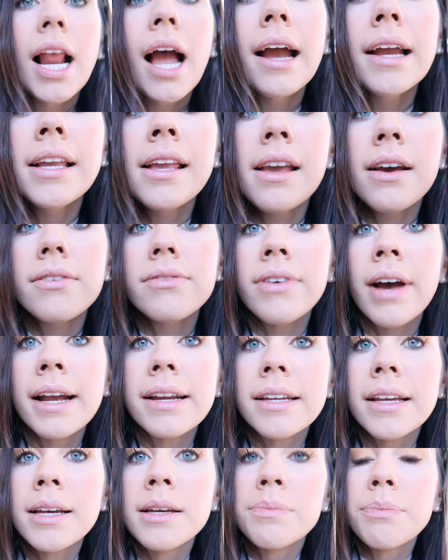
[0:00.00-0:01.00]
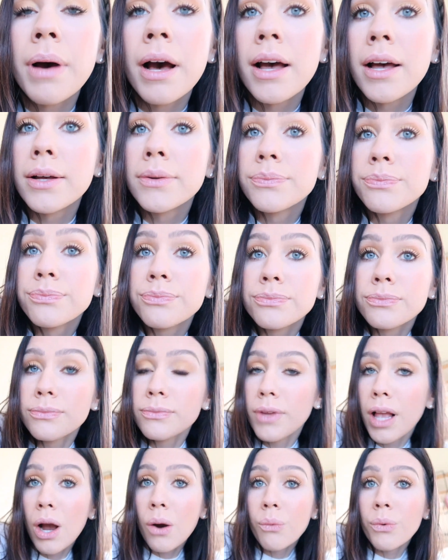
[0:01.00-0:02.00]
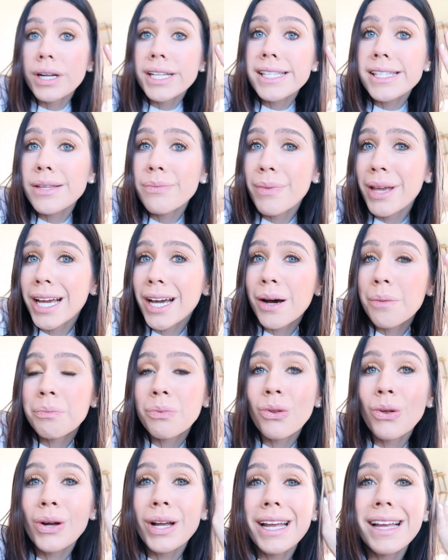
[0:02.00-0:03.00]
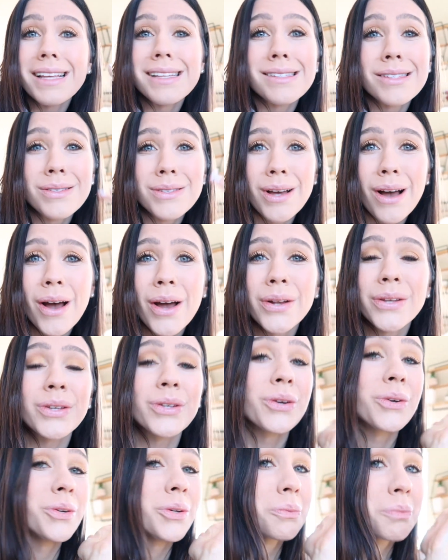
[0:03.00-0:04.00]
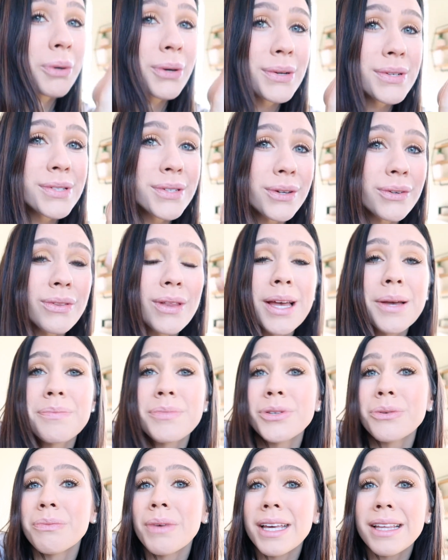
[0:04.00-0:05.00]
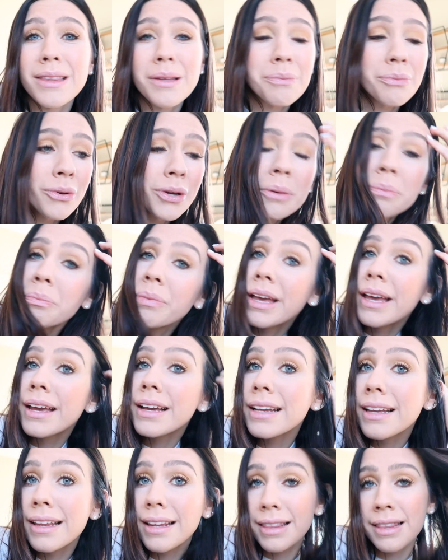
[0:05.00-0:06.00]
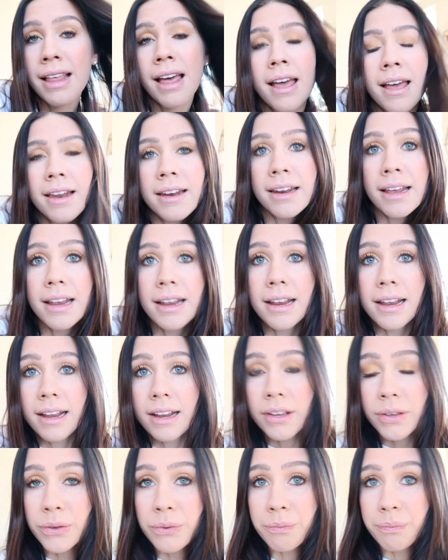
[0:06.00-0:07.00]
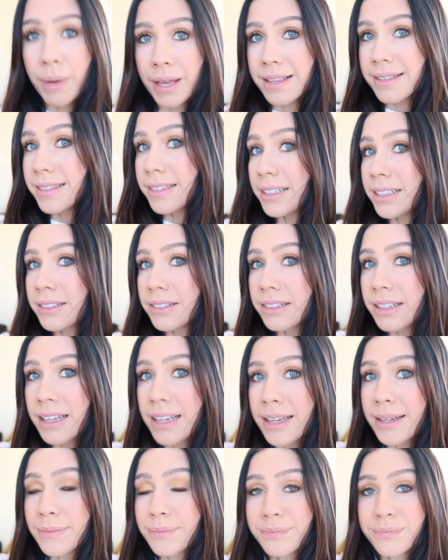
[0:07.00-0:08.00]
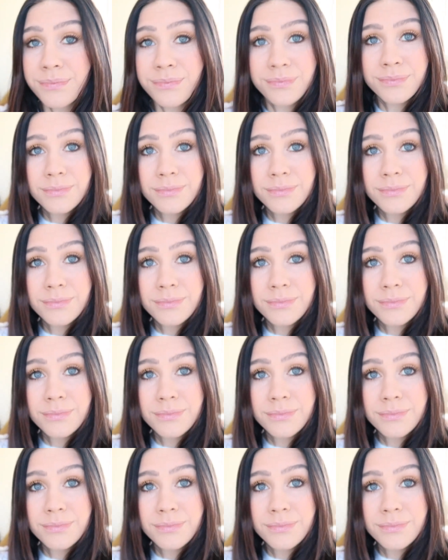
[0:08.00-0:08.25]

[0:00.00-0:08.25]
I can't find it, but once the makeup look is done, you know, you purse your lips, you make them look big, and then you basically